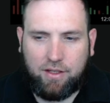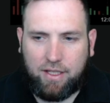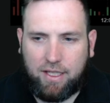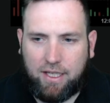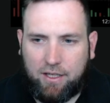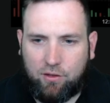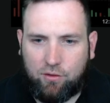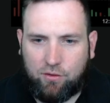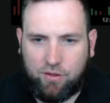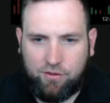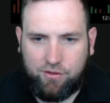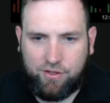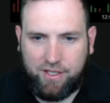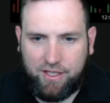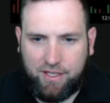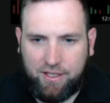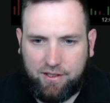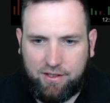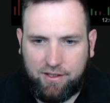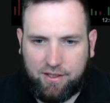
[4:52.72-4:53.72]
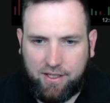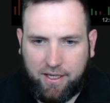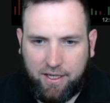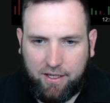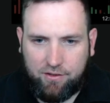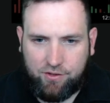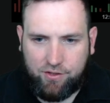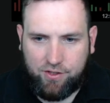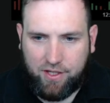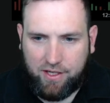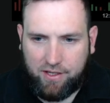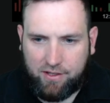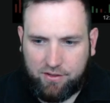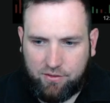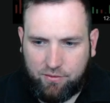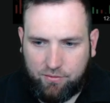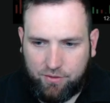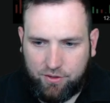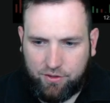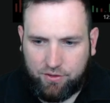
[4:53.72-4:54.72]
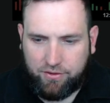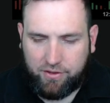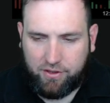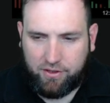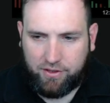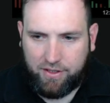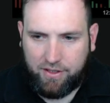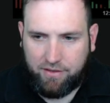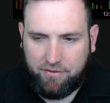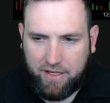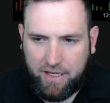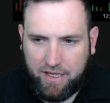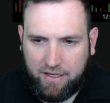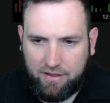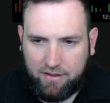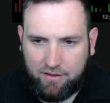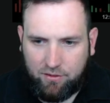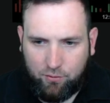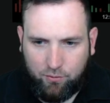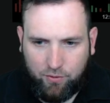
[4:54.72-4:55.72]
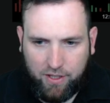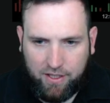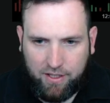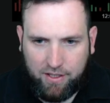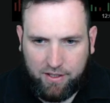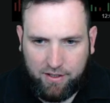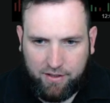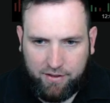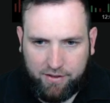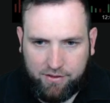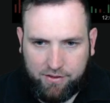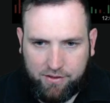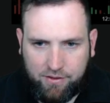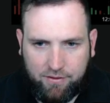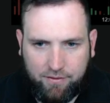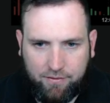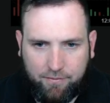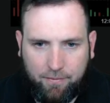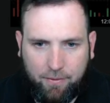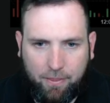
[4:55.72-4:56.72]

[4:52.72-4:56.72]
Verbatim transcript: I don't use any indicators there, so we're just going to leave that the way it is.